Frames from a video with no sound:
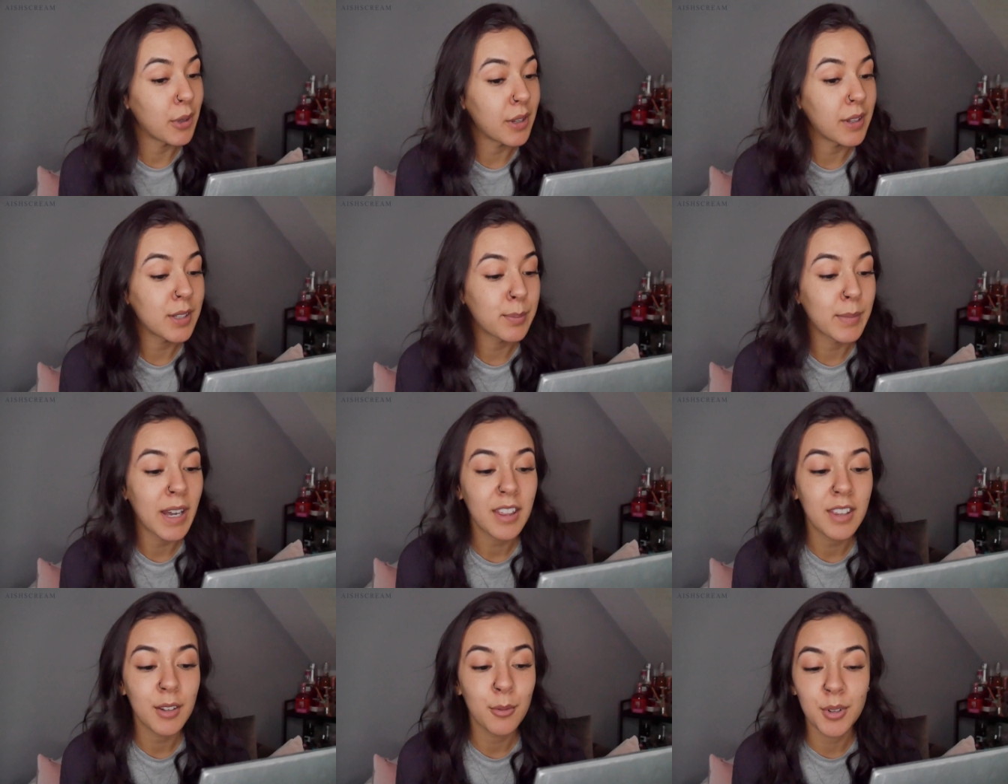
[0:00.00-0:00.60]
But this
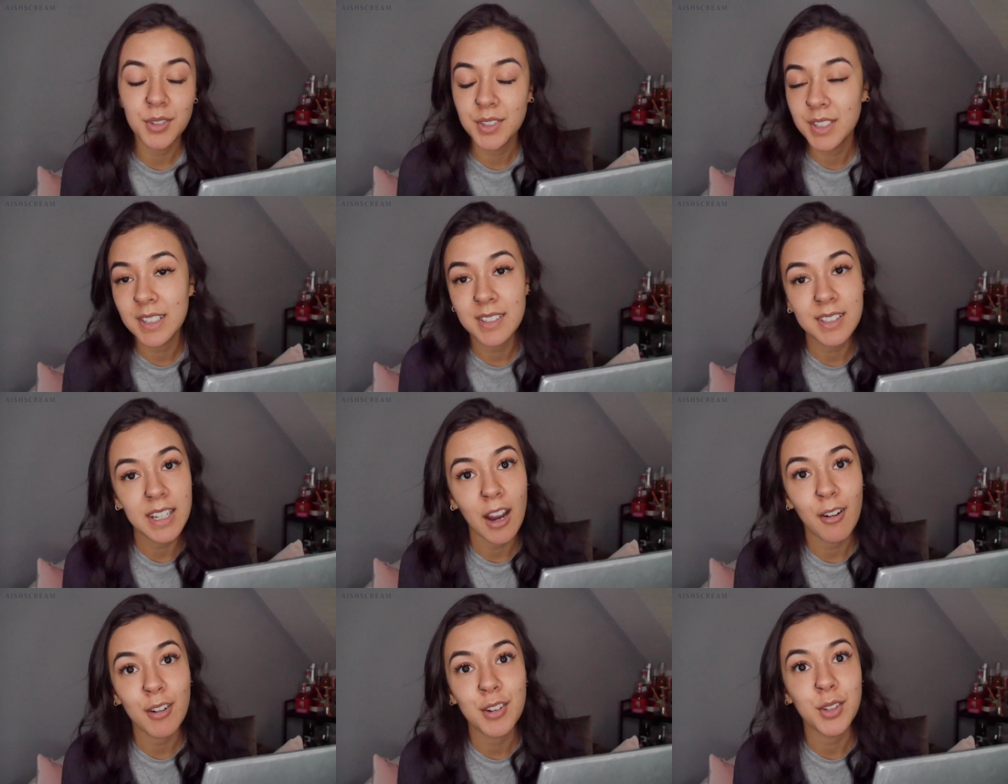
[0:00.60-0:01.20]
method wasn't as
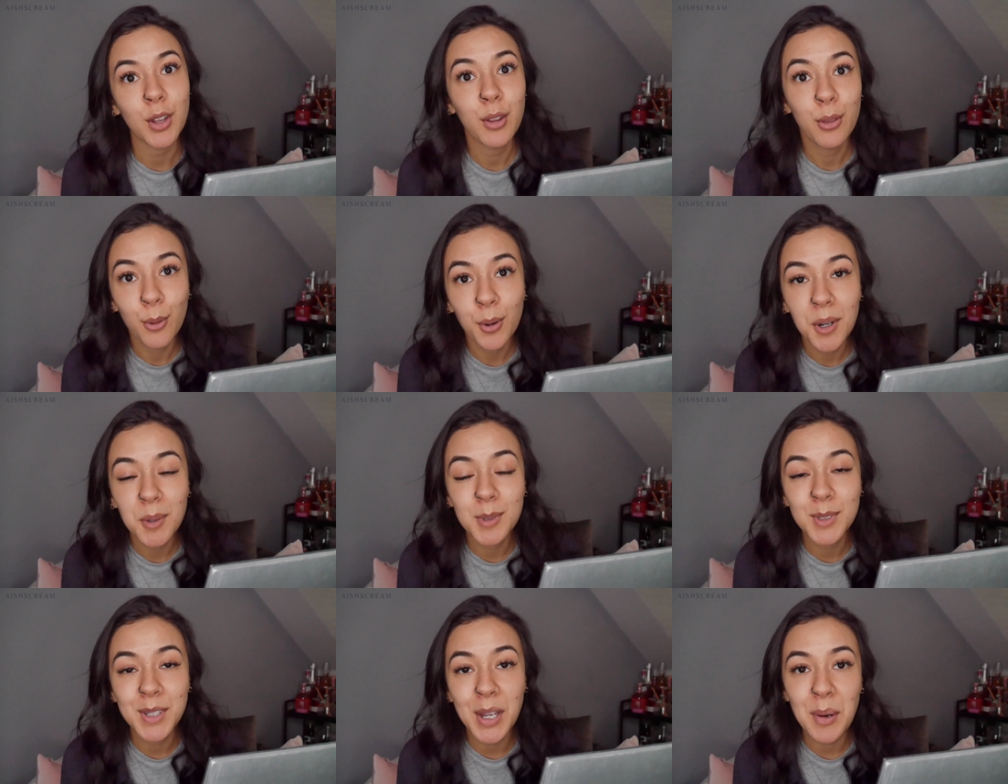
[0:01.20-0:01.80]
scary as I thought
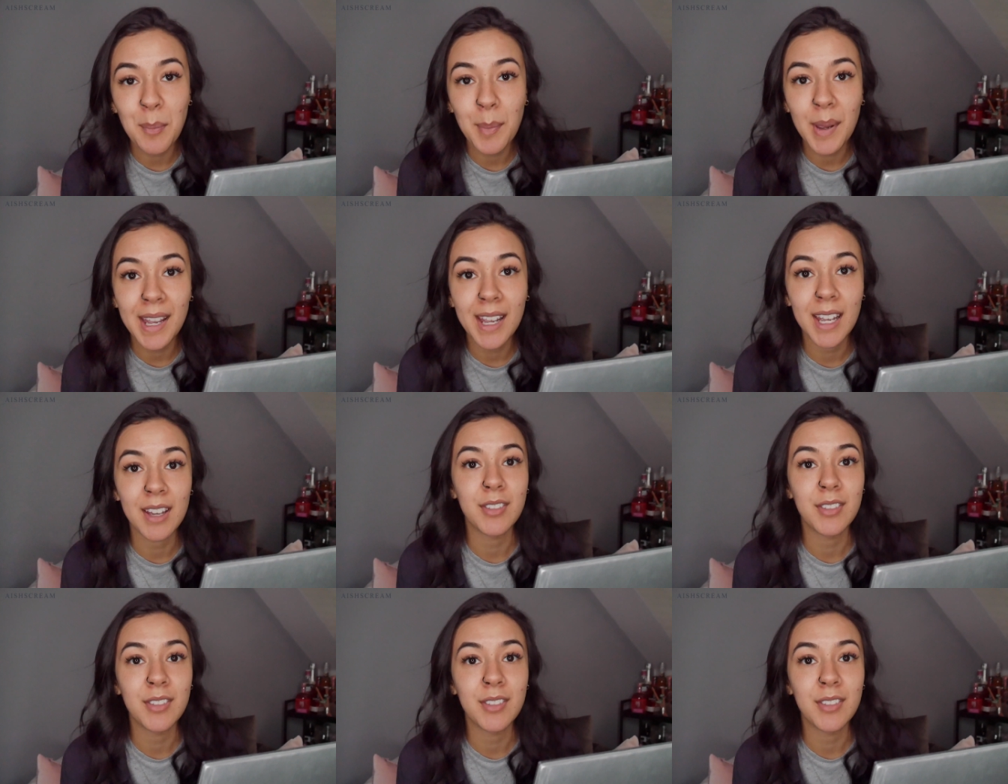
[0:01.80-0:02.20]
it was going to be.